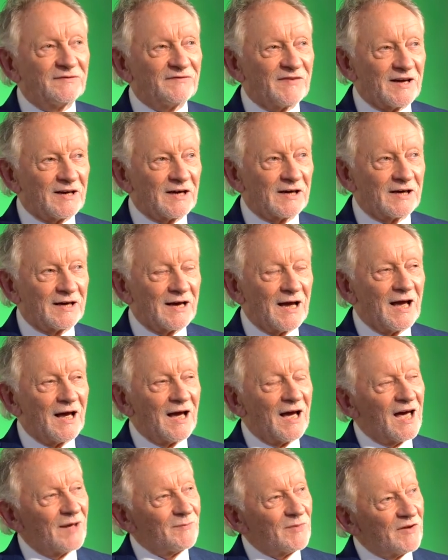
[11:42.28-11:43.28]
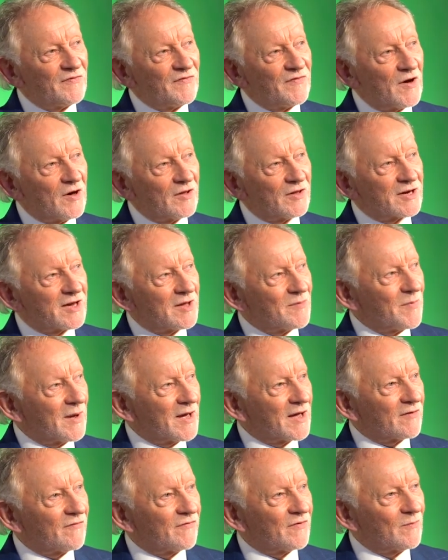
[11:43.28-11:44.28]
finally. And my father came
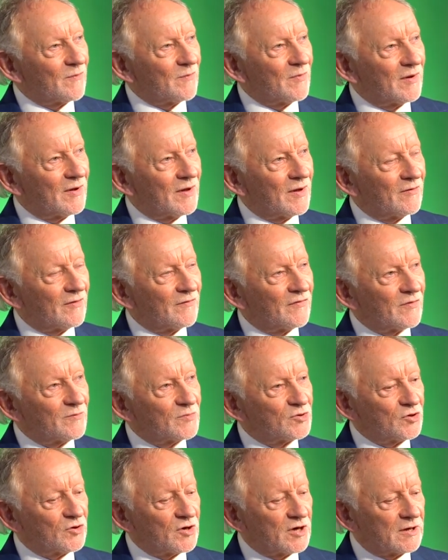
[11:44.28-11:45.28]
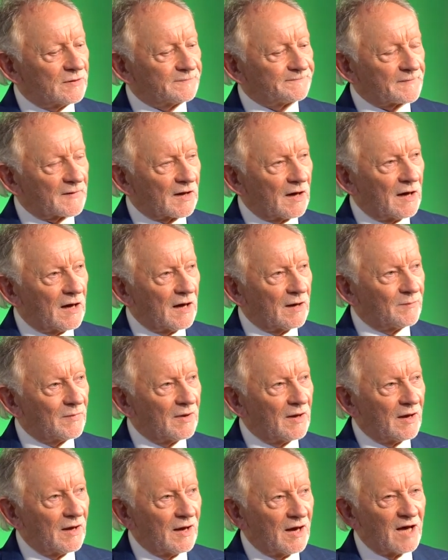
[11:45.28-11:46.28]
back from, uh, from duty
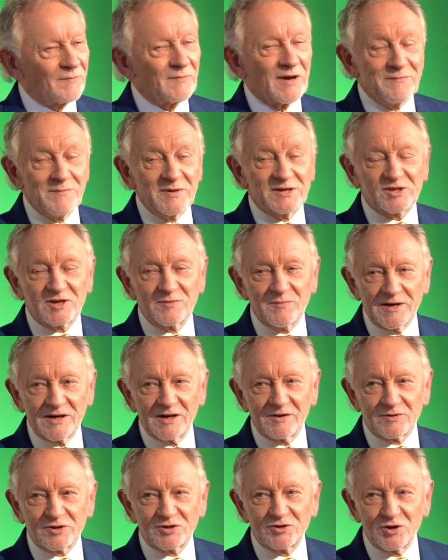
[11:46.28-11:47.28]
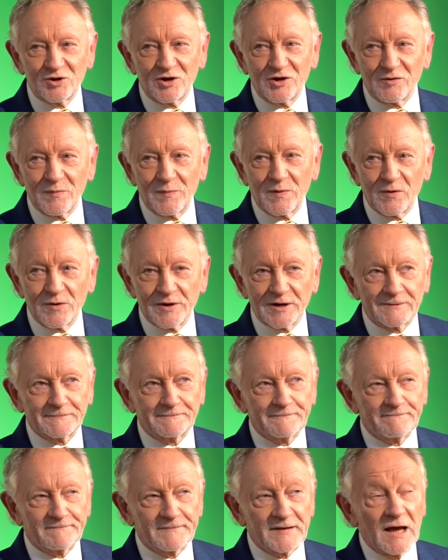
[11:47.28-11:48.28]
um, and my misdemeanor was duly reported.
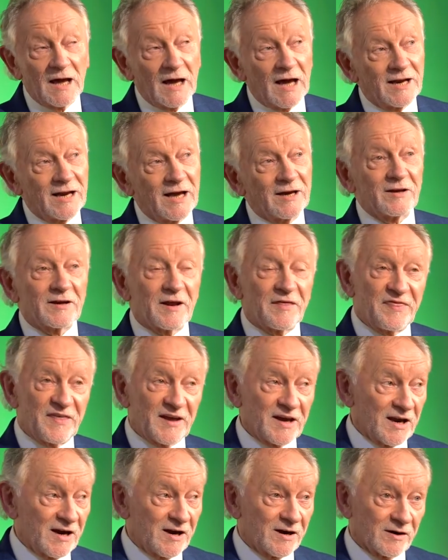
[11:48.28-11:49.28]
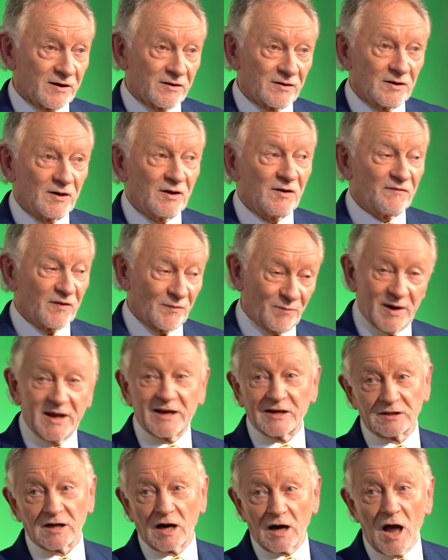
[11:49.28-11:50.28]
And I got a thick ear for
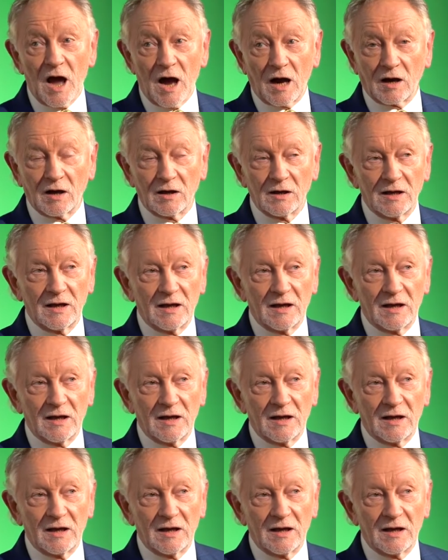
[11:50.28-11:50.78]
breaking the clock,